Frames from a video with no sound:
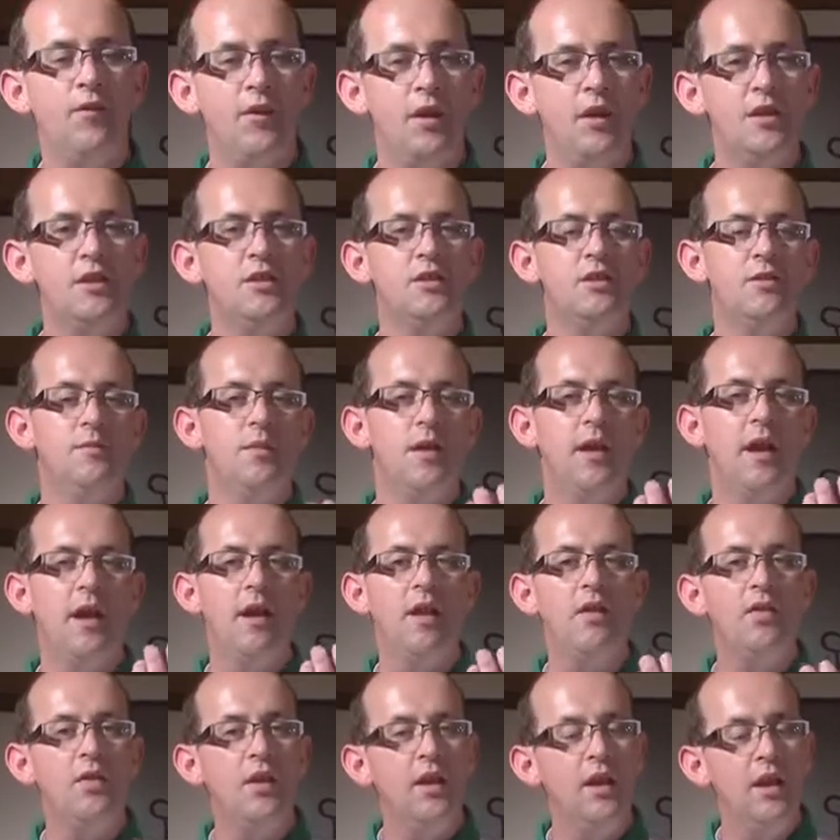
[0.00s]
fraiche to be
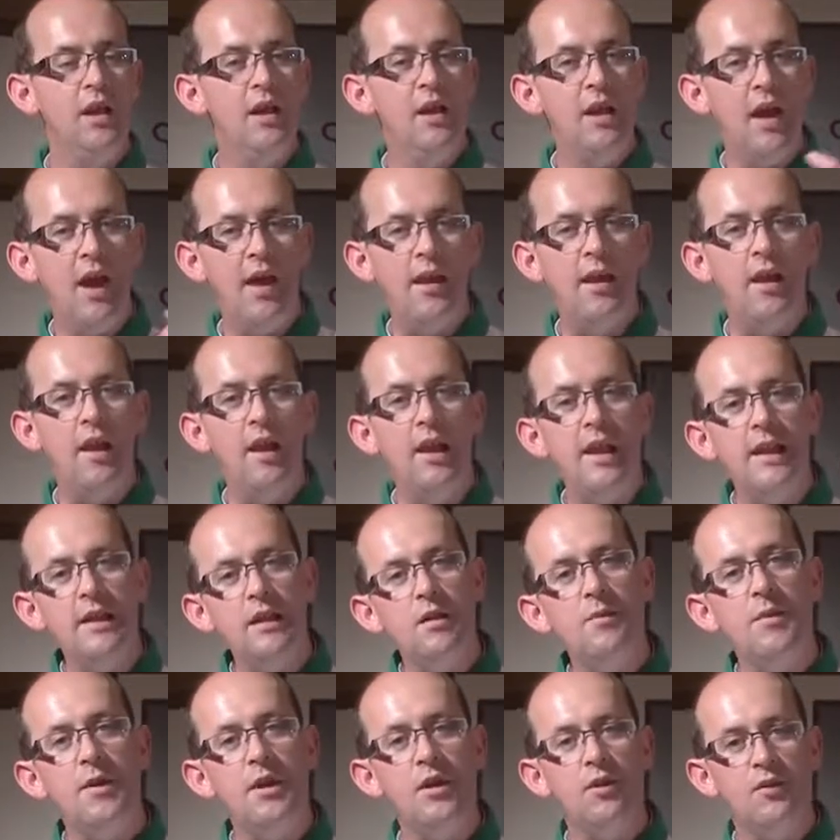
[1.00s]
healthy and a
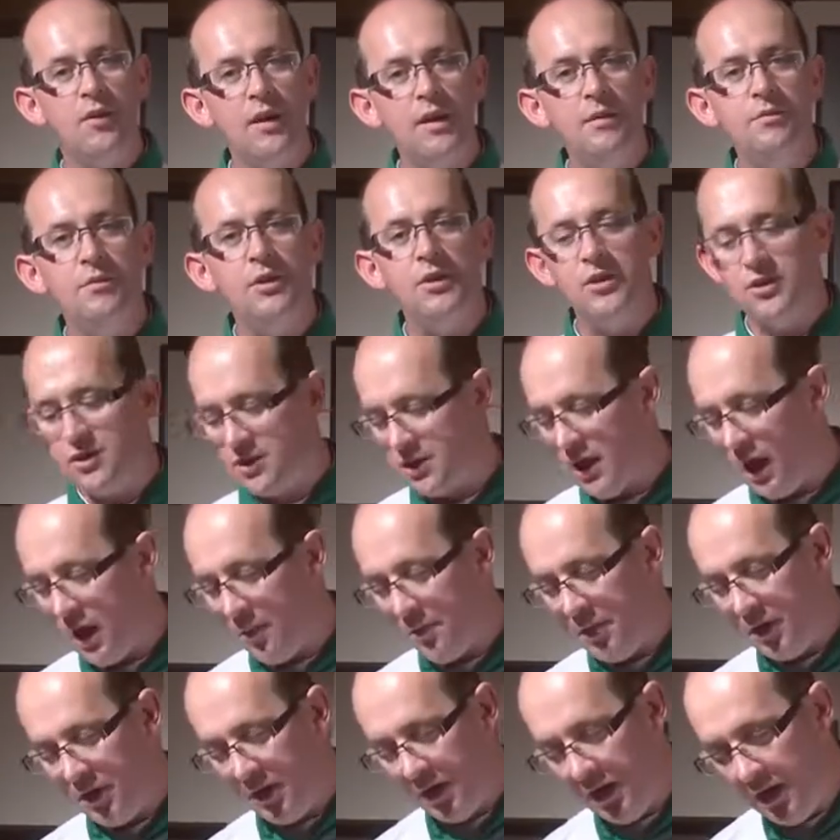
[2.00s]
little bit of cream to stop it